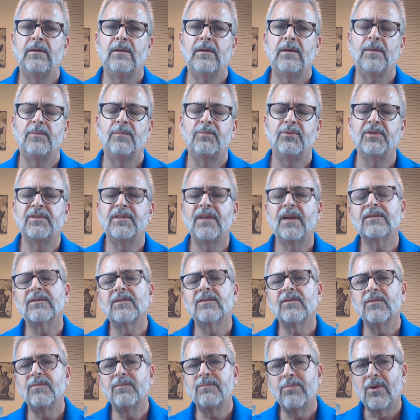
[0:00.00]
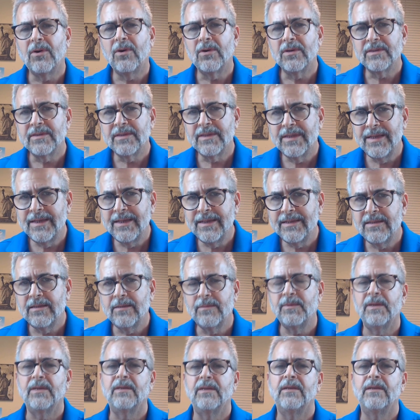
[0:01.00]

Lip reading: a productive participant